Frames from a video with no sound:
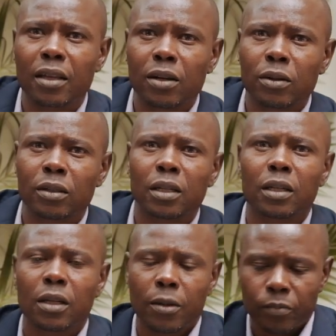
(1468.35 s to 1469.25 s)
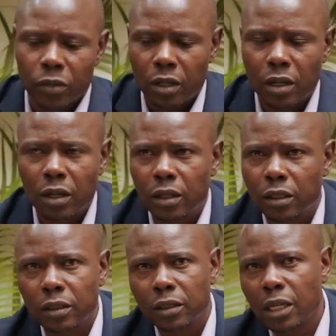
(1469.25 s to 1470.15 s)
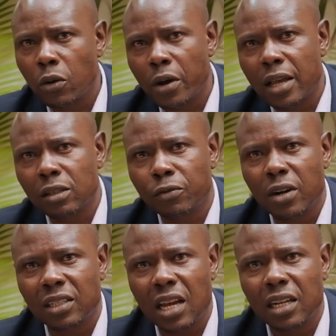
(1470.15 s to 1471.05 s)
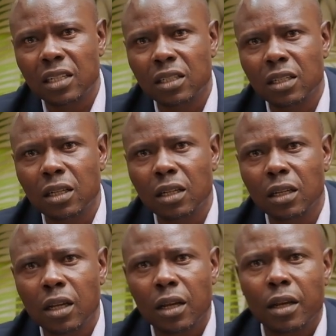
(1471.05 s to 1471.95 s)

the lawyer's fraternity,